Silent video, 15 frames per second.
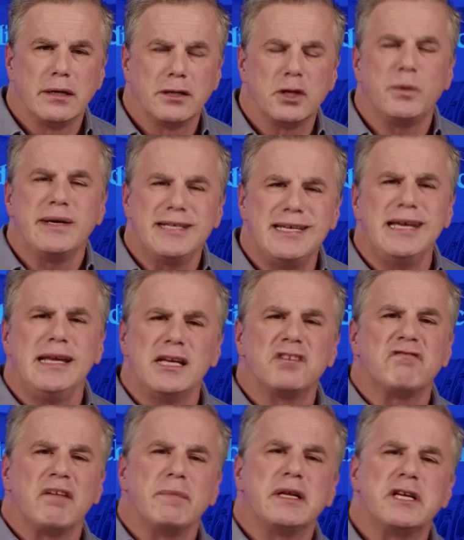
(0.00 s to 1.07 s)
So we see this
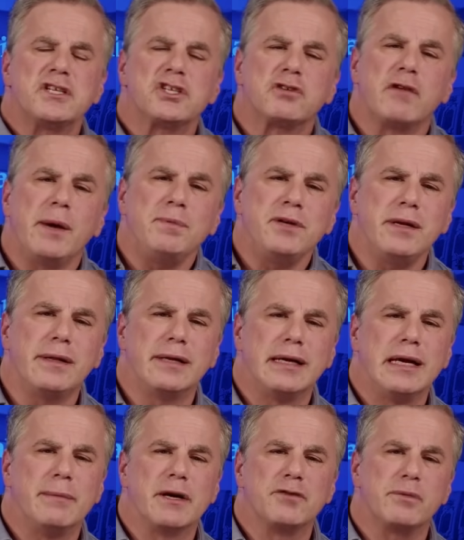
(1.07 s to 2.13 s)
from the description of the
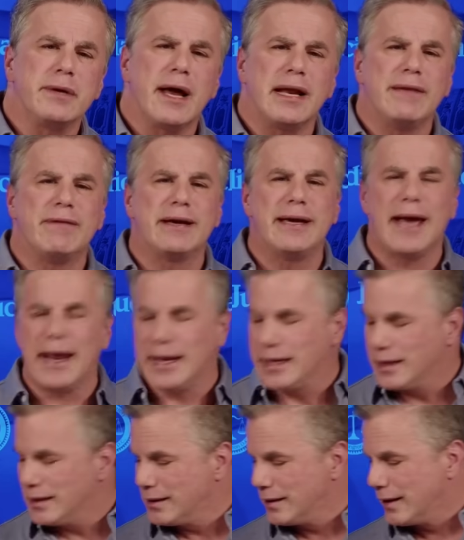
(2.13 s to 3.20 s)
emails. We're not even
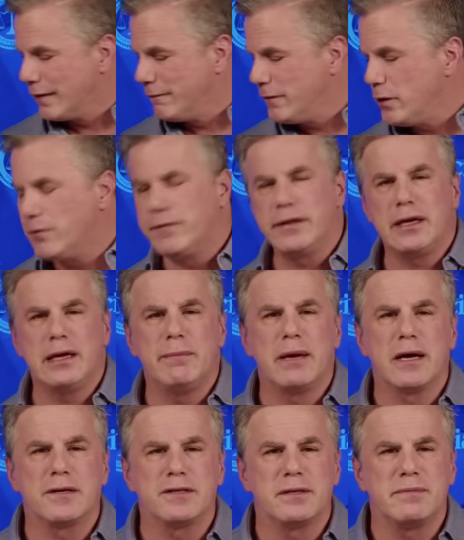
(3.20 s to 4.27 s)
getting a view of the
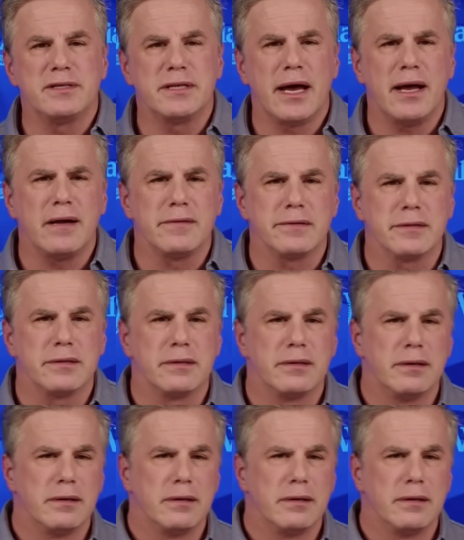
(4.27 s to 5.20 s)
emails themselves.